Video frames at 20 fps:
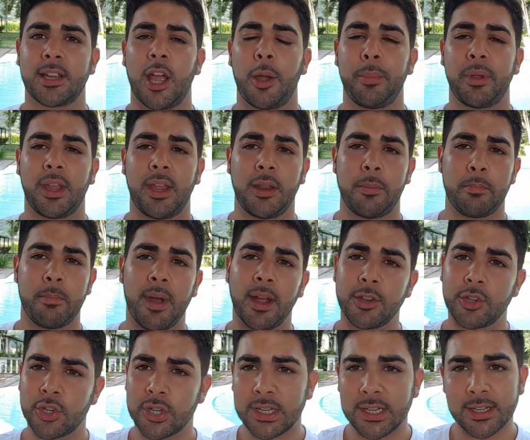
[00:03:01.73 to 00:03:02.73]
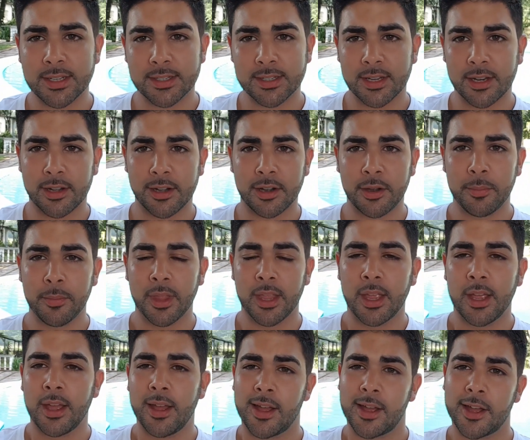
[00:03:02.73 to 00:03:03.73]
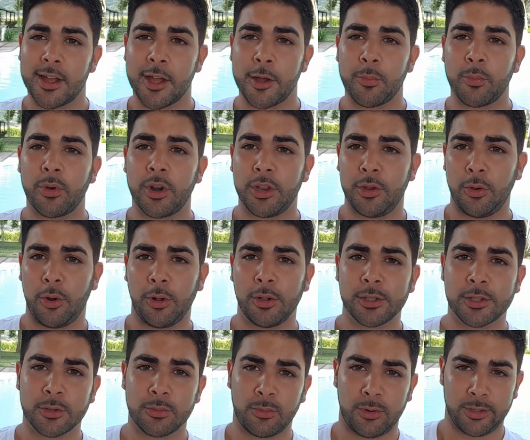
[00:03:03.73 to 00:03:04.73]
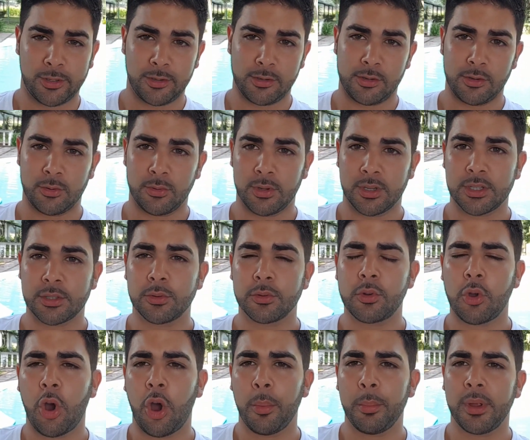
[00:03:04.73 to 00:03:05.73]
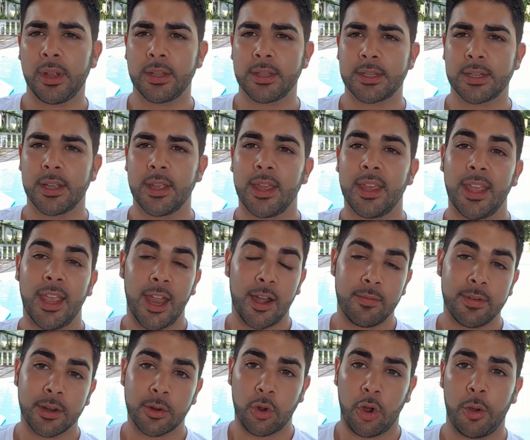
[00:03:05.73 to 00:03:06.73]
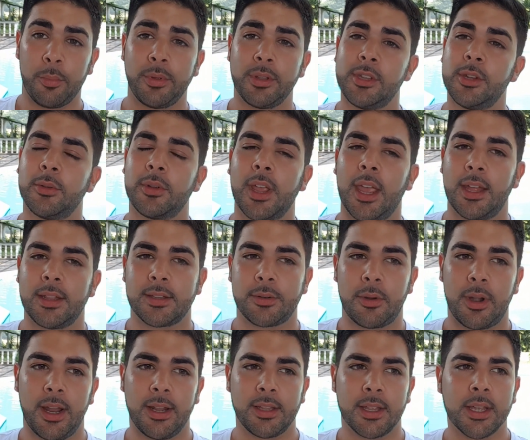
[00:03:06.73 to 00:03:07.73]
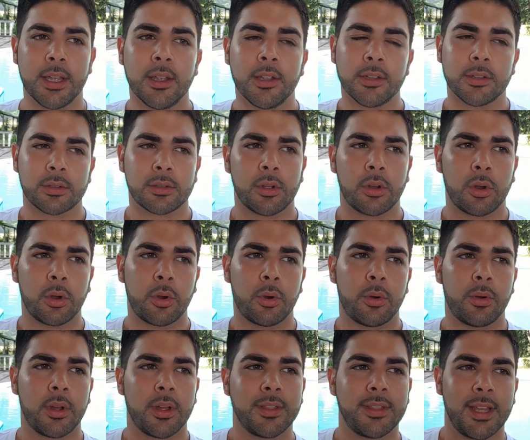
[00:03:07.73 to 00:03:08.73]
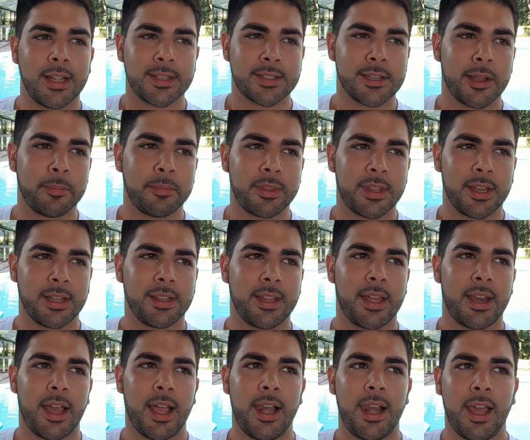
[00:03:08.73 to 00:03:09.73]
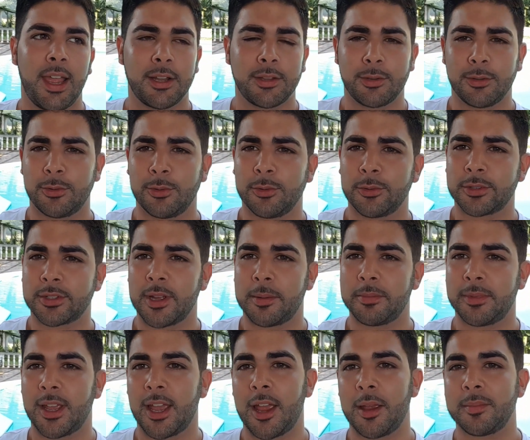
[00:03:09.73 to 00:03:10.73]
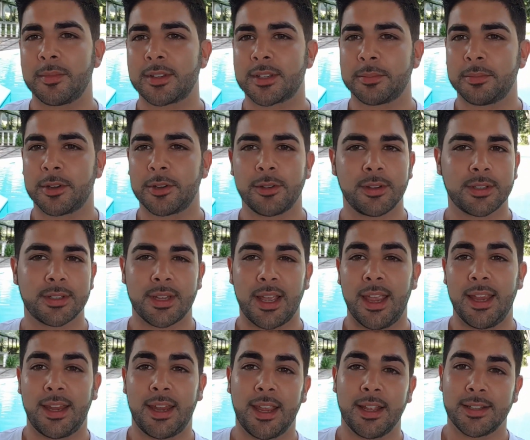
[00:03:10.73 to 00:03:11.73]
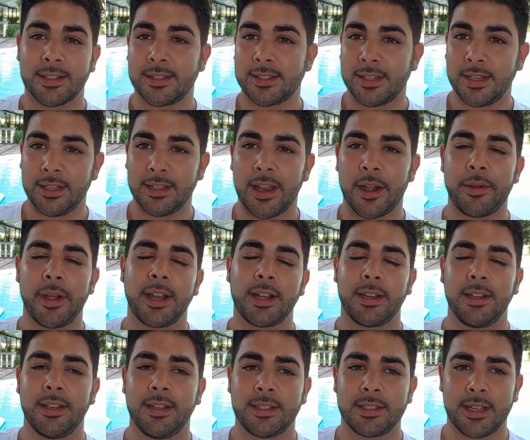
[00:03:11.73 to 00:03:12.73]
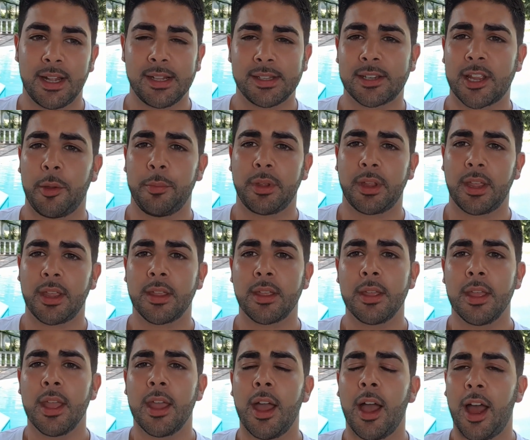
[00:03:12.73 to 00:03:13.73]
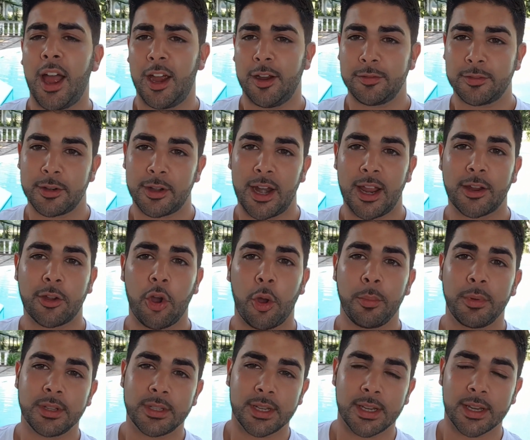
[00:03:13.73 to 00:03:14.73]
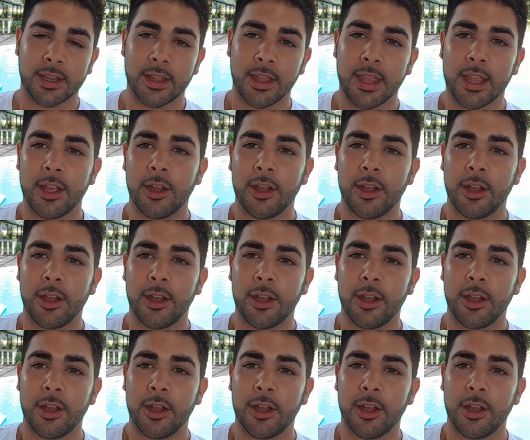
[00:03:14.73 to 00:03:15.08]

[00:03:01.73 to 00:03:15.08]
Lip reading: coming in much easier. What you also want to do is to comment every comment you get, right? So that's something that I like to do sometimes, because I can see directly the sales coming in after I commenting